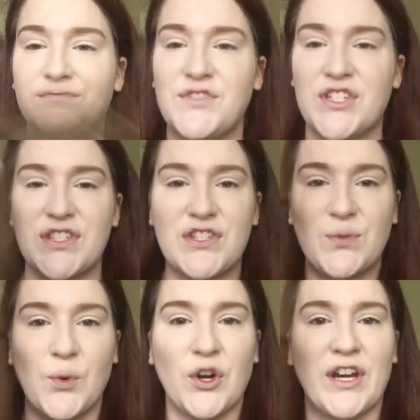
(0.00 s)
Just a
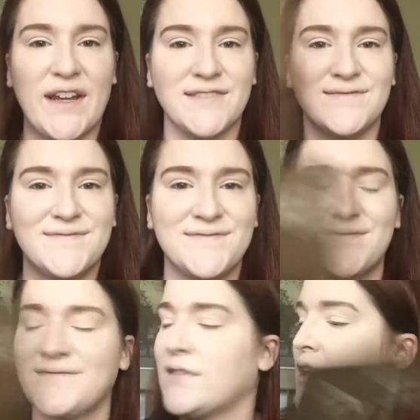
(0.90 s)
warning.
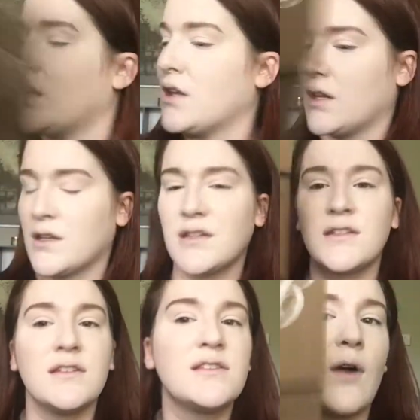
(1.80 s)

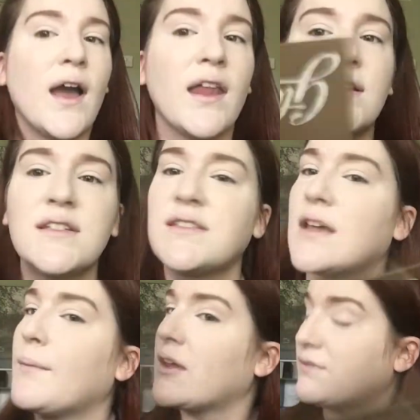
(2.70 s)
So I like to
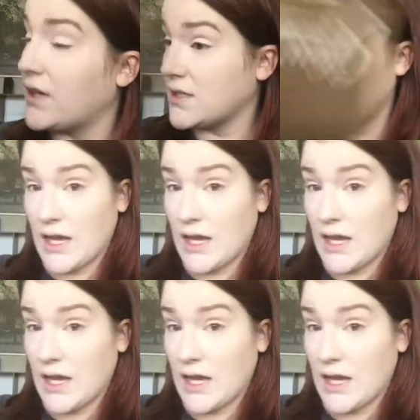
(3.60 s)
set my face